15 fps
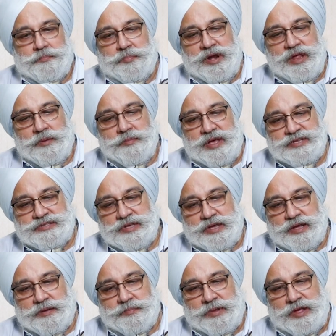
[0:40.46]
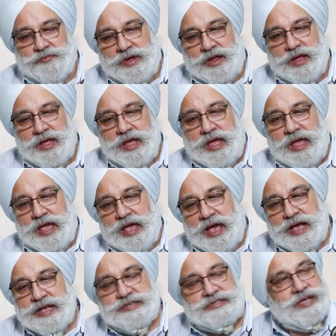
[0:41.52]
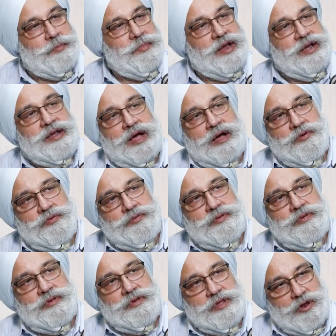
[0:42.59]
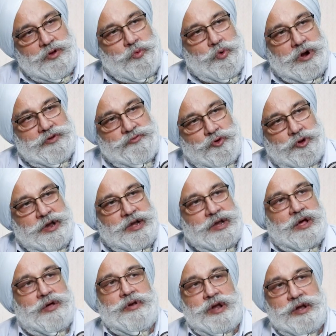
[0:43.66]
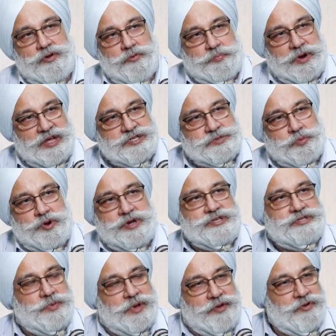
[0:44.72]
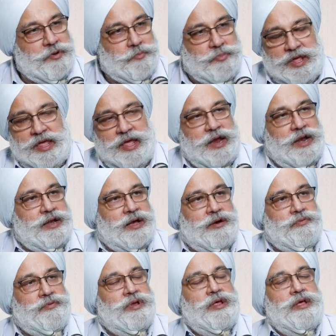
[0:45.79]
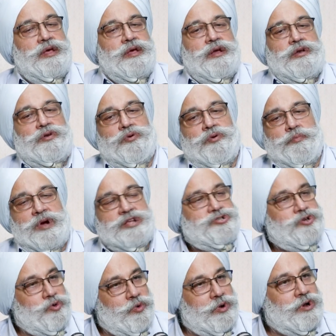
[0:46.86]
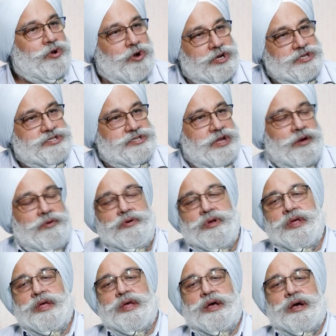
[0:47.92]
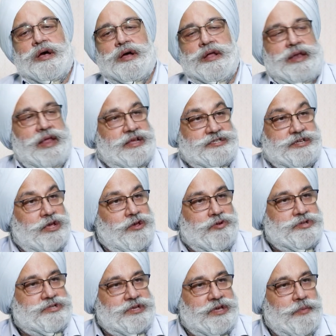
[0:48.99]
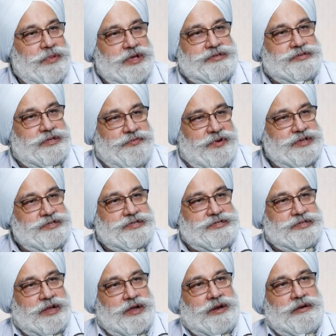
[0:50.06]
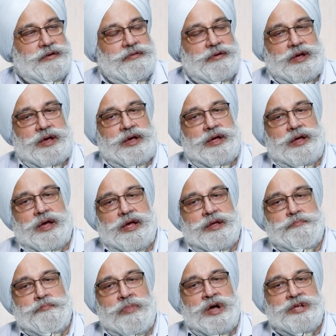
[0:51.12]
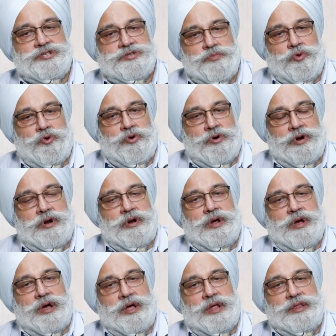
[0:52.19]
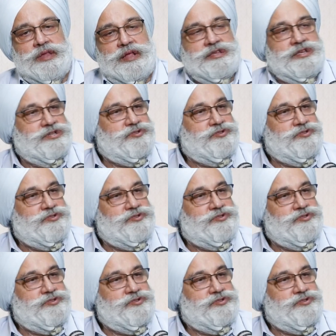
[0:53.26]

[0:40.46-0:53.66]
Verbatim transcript: pretty amazing play where ai is coming down you know waterfalling down into price points we're even bringing it down to much lower cost now uh, next year, you'll see amazing devices that are, uh, hmm. are much more uh, than just